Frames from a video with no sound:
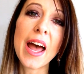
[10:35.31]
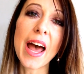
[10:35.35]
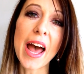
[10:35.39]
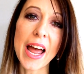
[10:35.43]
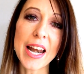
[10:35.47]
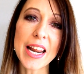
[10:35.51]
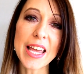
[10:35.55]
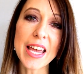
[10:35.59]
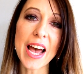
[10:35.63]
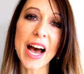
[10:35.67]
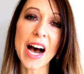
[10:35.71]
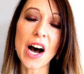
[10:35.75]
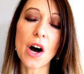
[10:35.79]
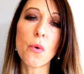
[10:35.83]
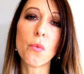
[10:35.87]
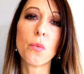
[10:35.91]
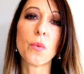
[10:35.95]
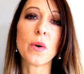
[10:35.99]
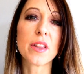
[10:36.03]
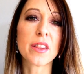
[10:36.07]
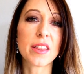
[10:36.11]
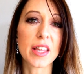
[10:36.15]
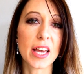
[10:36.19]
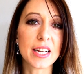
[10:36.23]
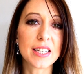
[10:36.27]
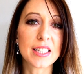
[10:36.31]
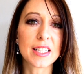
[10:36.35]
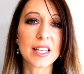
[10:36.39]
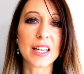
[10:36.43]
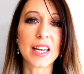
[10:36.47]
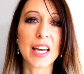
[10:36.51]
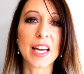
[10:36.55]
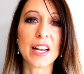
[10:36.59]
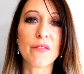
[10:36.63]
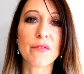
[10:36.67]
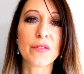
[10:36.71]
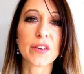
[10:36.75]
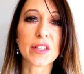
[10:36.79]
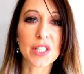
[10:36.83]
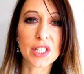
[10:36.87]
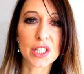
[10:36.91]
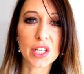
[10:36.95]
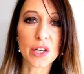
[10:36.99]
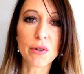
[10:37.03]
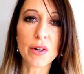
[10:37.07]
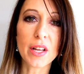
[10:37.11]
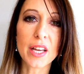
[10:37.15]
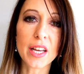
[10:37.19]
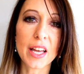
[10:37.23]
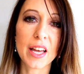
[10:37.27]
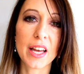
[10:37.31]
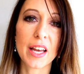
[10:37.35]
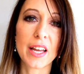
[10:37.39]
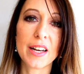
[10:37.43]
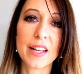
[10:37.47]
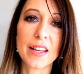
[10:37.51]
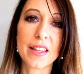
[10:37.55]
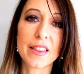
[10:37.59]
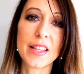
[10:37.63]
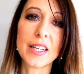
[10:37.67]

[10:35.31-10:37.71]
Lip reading: Anyhow, well, thanks again for tuning in.